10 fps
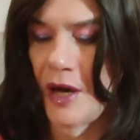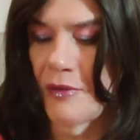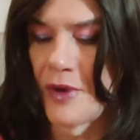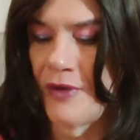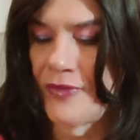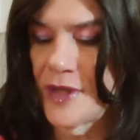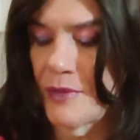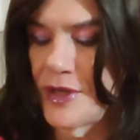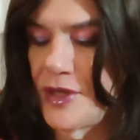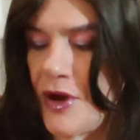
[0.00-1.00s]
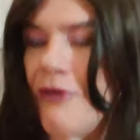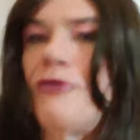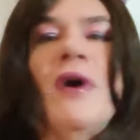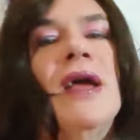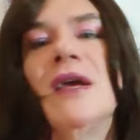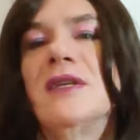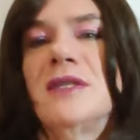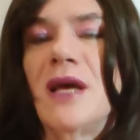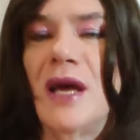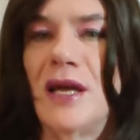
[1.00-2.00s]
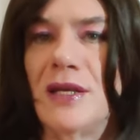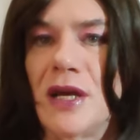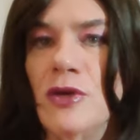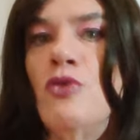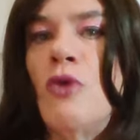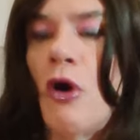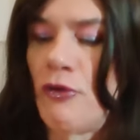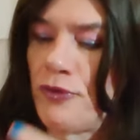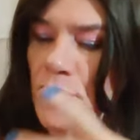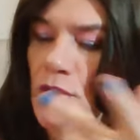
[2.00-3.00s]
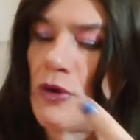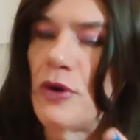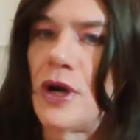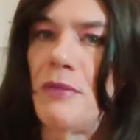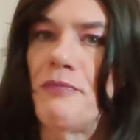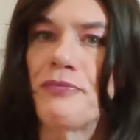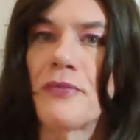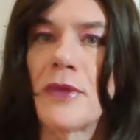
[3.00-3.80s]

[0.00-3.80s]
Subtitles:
where for some reason you got fangs and you roll for your